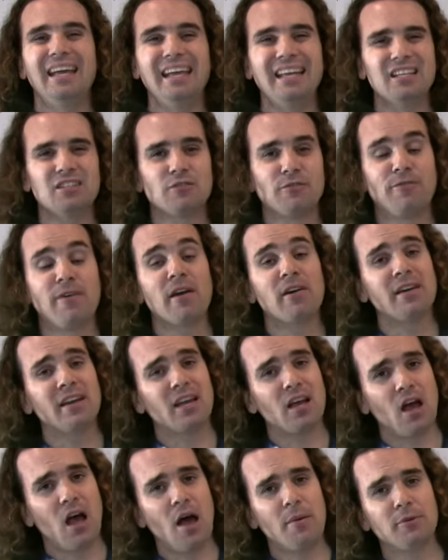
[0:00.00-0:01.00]
It is
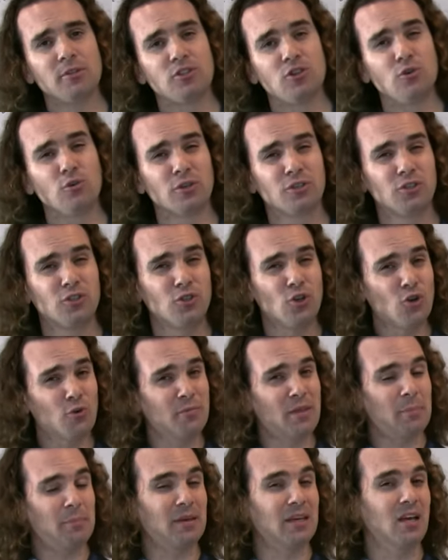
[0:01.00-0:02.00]
very common to
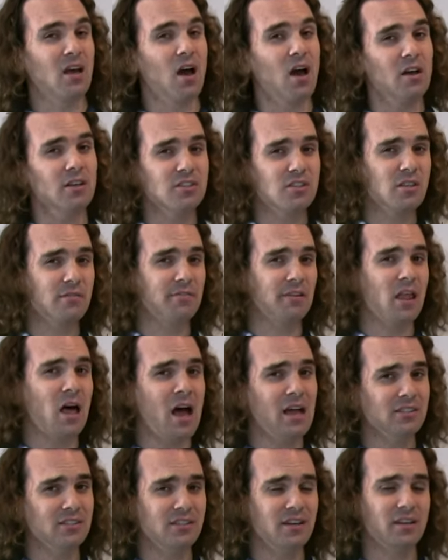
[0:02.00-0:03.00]
assume that because the
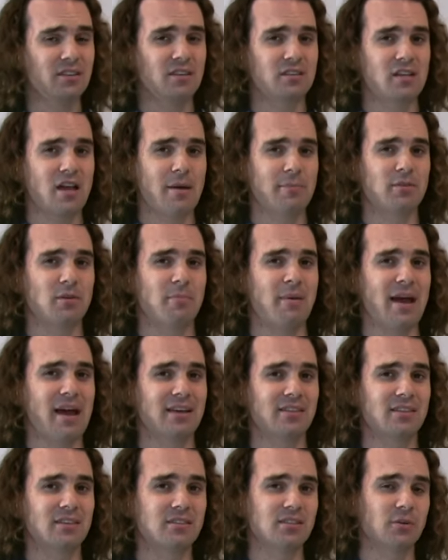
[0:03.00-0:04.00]
velocity at the top of the
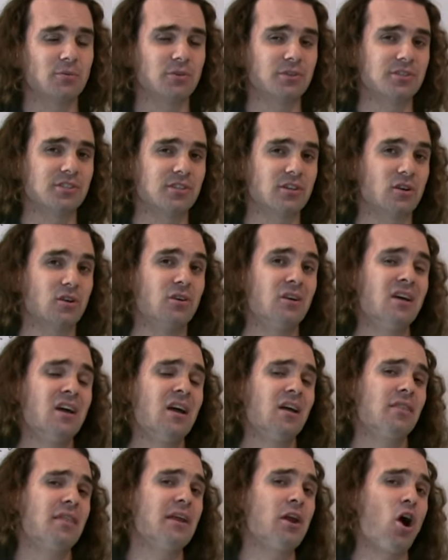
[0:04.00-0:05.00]
path is equal to zero,
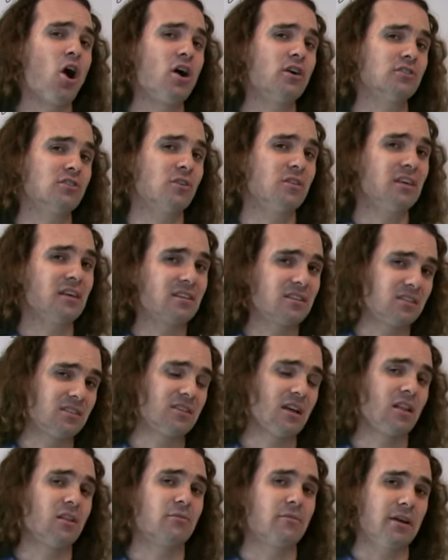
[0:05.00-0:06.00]
then also the
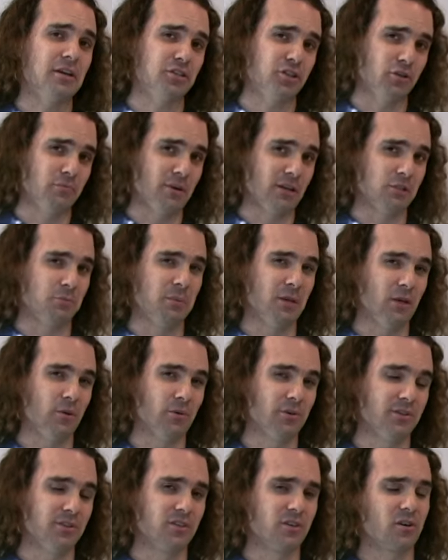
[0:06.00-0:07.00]
acceleration must be
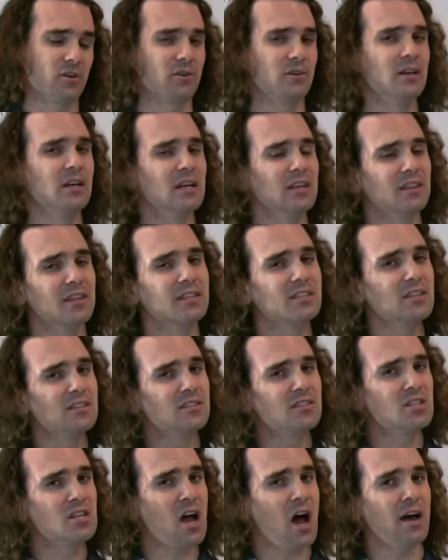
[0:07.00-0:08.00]
equal to zero. This
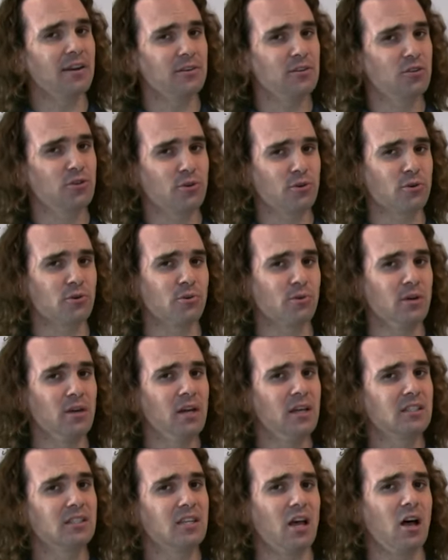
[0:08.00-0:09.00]
is not
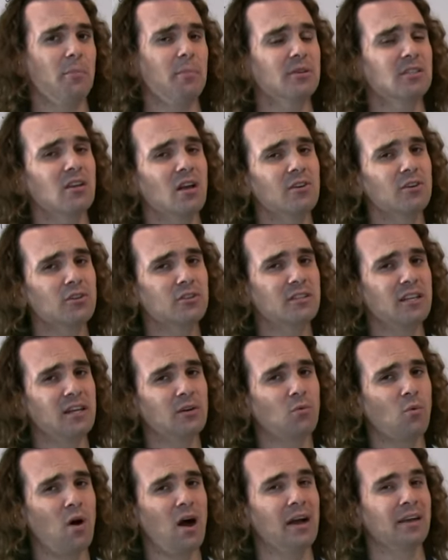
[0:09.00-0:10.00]
true. To help us to
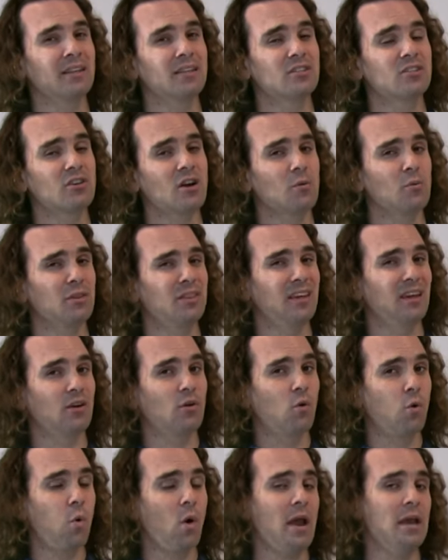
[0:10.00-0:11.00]
understand why, let's start with the
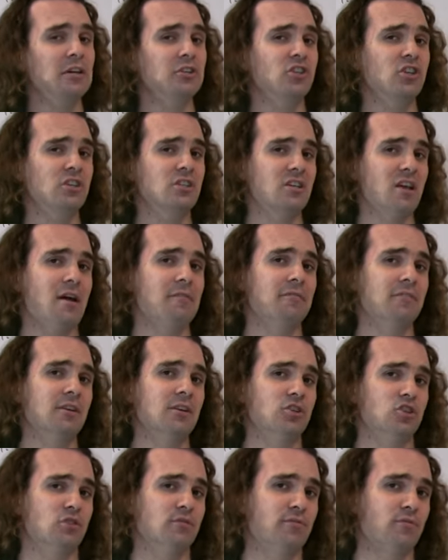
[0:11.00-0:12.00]
equation
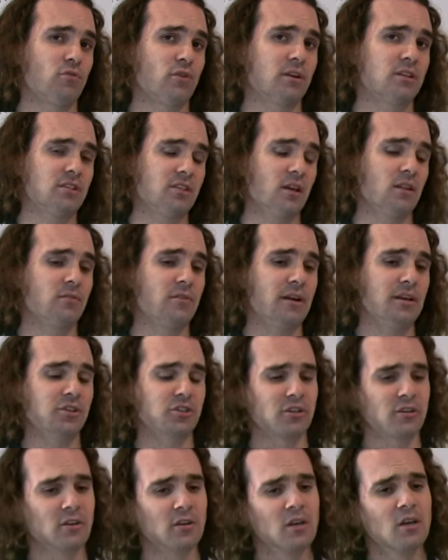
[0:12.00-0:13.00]
definition for
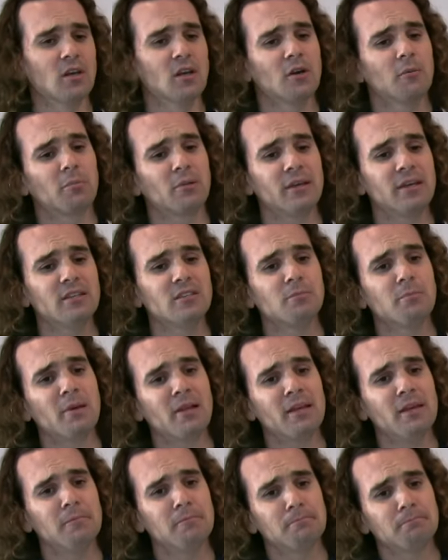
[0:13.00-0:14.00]
acceleration. Please,
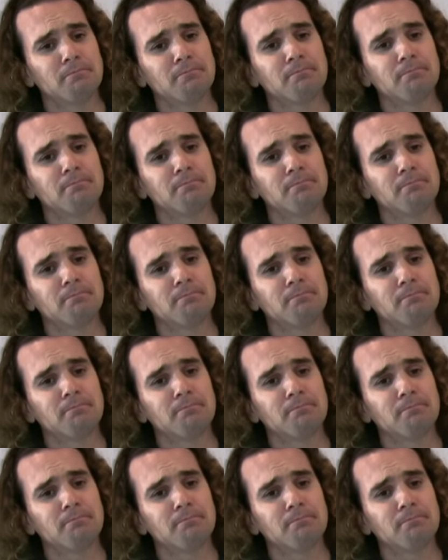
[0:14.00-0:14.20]
Billy?